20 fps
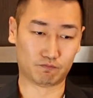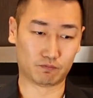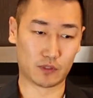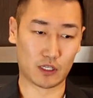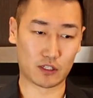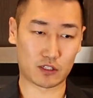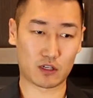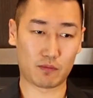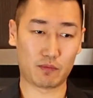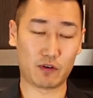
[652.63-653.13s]

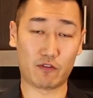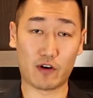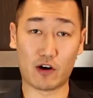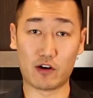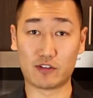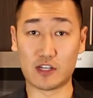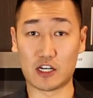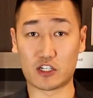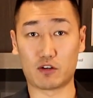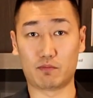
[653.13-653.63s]
This could be
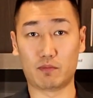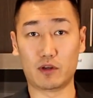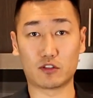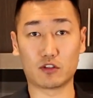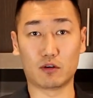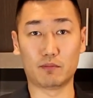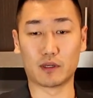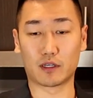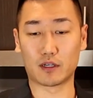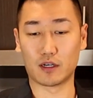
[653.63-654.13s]
very
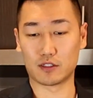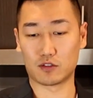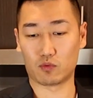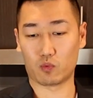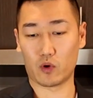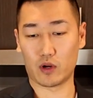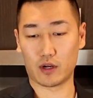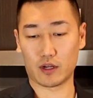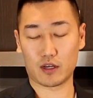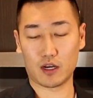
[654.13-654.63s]
detrimental, because
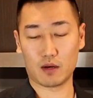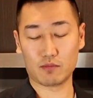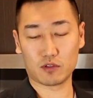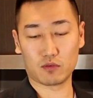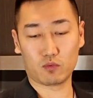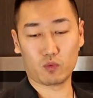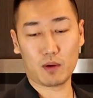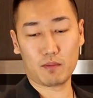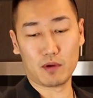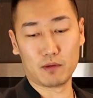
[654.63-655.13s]
when it comes
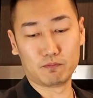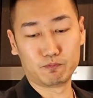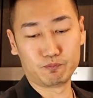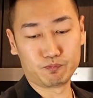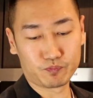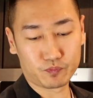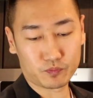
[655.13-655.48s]
to women,